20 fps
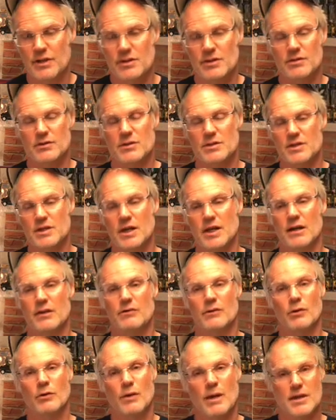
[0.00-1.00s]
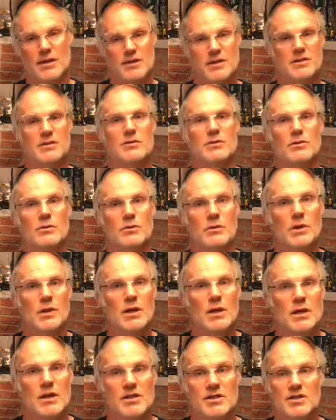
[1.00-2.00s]
So it's kind of a race to
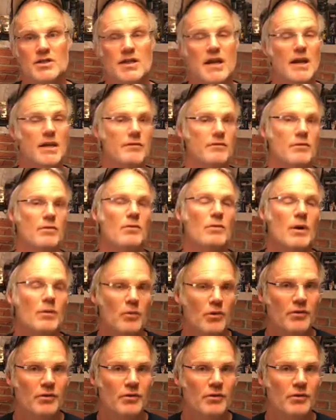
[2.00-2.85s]
save the rebel